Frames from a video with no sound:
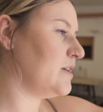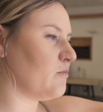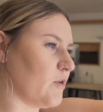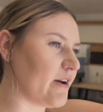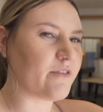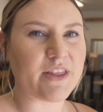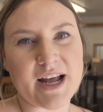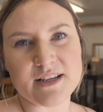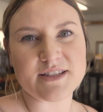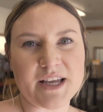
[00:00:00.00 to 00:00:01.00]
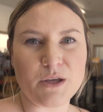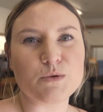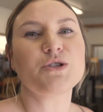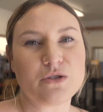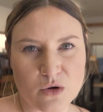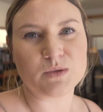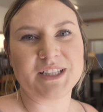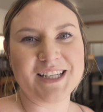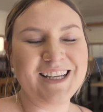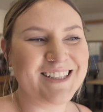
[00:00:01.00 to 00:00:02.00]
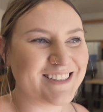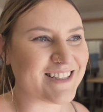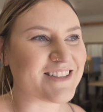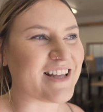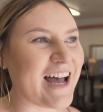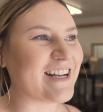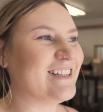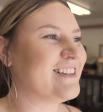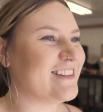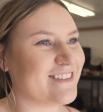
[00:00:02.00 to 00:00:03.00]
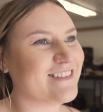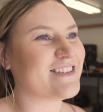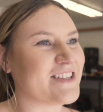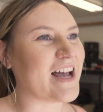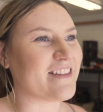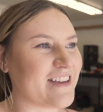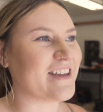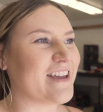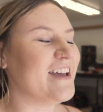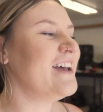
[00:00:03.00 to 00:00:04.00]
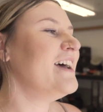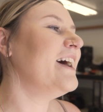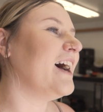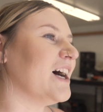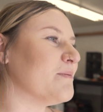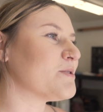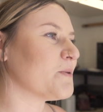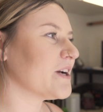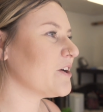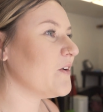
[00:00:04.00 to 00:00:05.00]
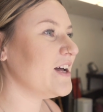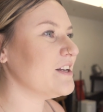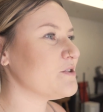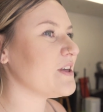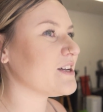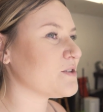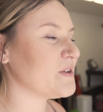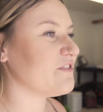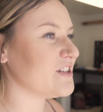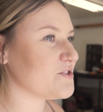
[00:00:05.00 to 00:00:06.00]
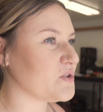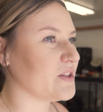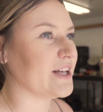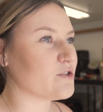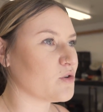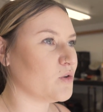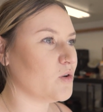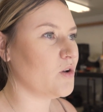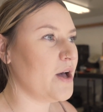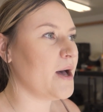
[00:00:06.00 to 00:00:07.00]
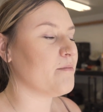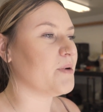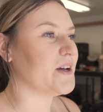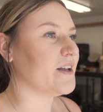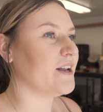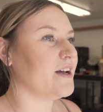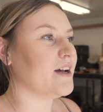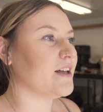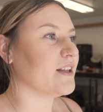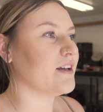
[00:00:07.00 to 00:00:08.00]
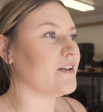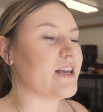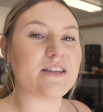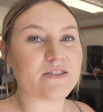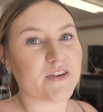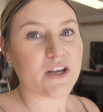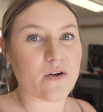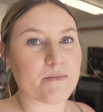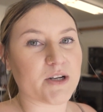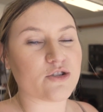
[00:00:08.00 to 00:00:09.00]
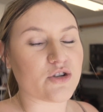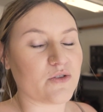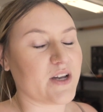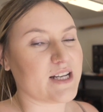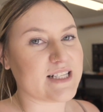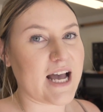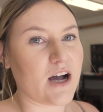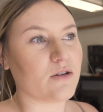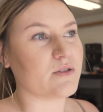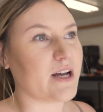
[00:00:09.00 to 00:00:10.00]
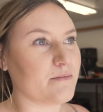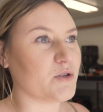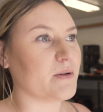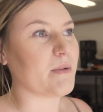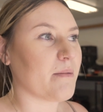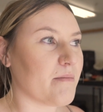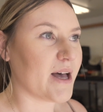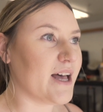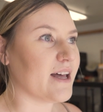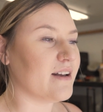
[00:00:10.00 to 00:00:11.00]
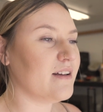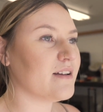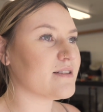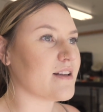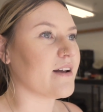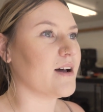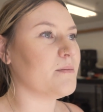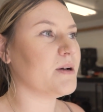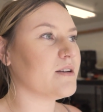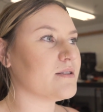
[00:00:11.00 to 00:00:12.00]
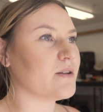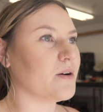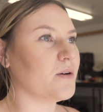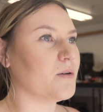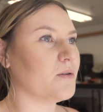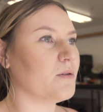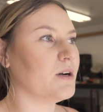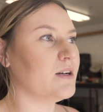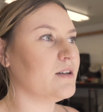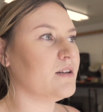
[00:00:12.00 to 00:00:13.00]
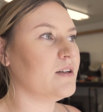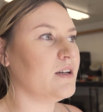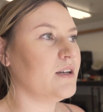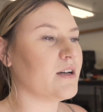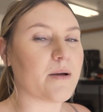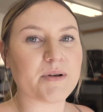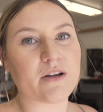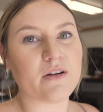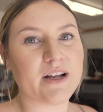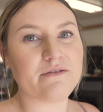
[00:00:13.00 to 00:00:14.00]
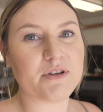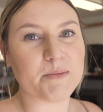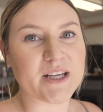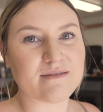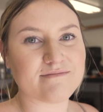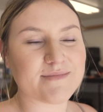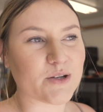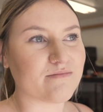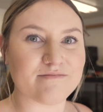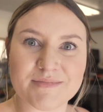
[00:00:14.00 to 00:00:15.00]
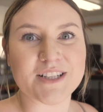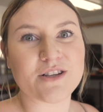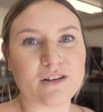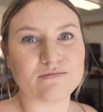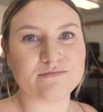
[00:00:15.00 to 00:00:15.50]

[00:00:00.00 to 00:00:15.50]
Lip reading: whatever that is that he was just holding, the slat thingy. So we're gonna go ahead and do that so we can finish the electrical. But in this video, I'm gonna show you guys how I'm doing my bed setup. So I'm gonna go ahead and film it. So let's go.